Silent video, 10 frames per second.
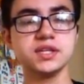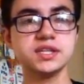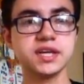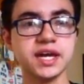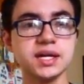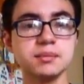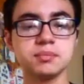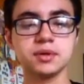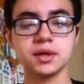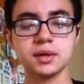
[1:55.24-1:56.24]

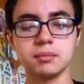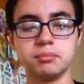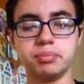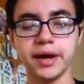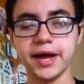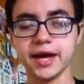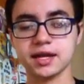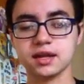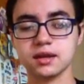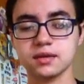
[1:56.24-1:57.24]
came
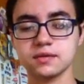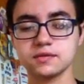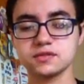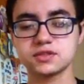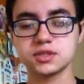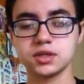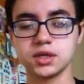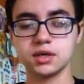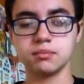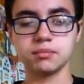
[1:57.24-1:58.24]
back
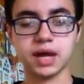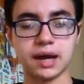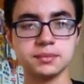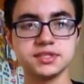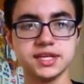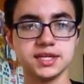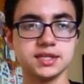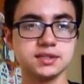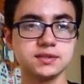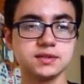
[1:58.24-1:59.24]
to
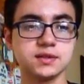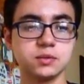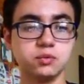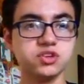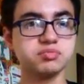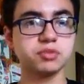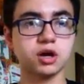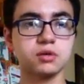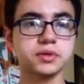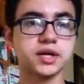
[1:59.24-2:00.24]
commentate with
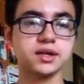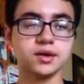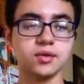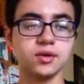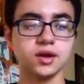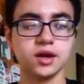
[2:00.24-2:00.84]
Mauro Ranallo